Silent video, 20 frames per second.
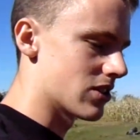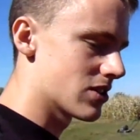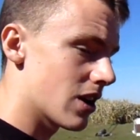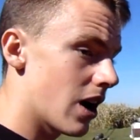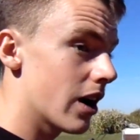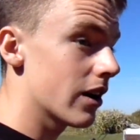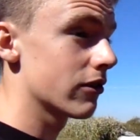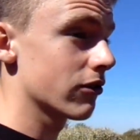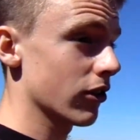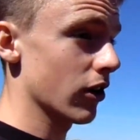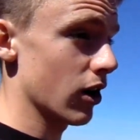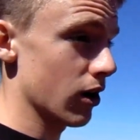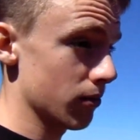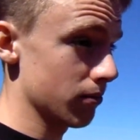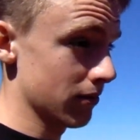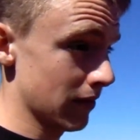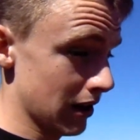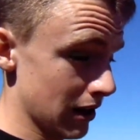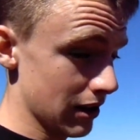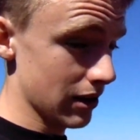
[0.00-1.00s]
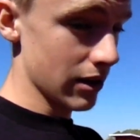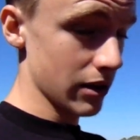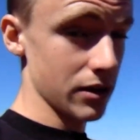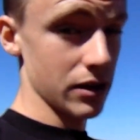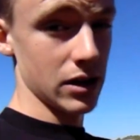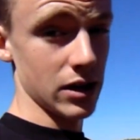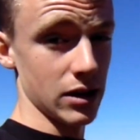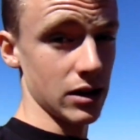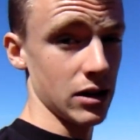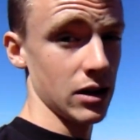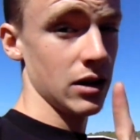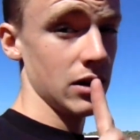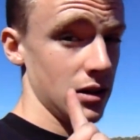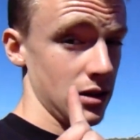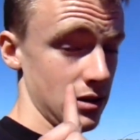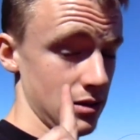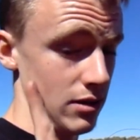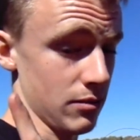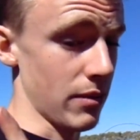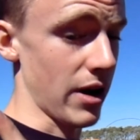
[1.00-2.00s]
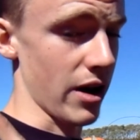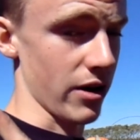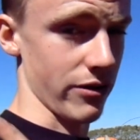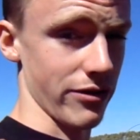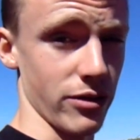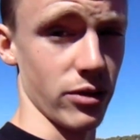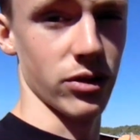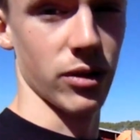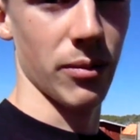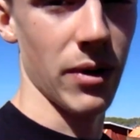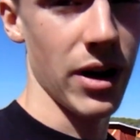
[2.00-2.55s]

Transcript: aside from the manifold. The